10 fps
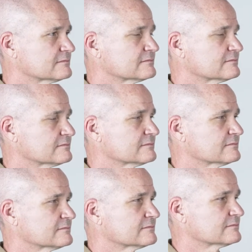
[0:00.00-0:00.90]

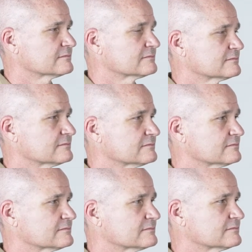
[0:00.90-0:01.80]

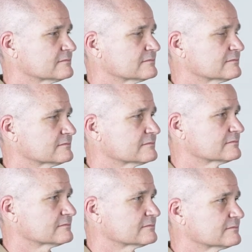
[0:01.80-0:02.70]

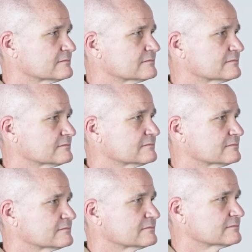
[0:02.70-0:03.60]

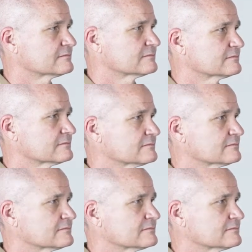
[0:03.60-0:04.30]
This person isn't speaking.